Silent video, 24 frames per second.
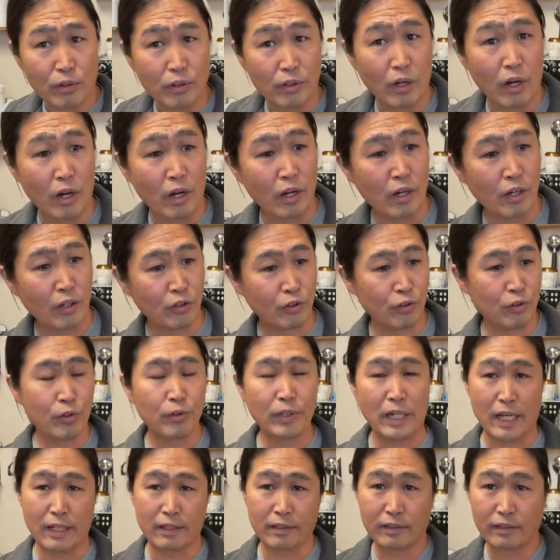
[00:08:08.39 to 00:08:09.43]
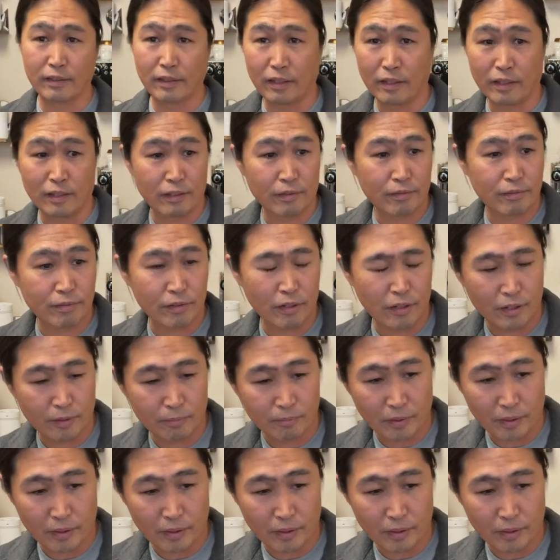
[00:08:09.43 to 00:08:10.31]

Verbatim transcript: uh, Yunnan uh, from,